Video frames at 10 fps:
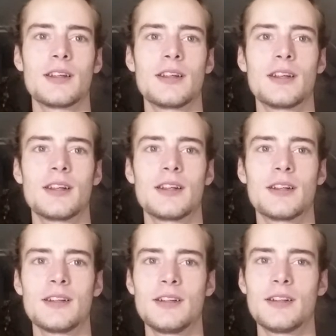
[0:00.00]

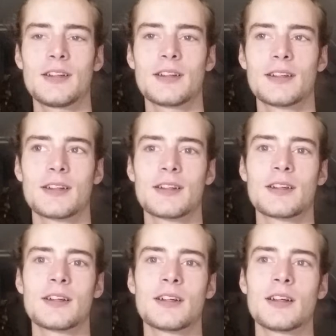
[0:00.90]
and
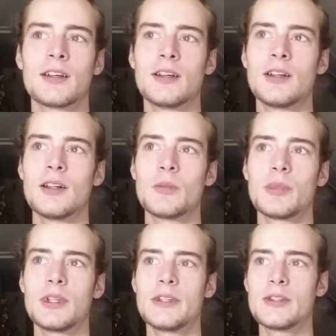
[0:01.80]

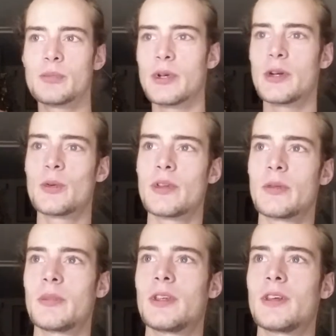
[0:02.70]
please bear
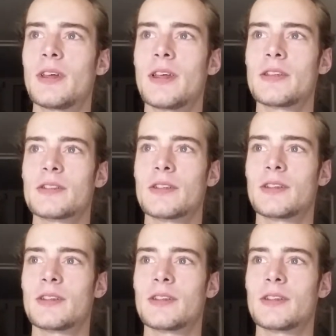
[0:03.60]
with me as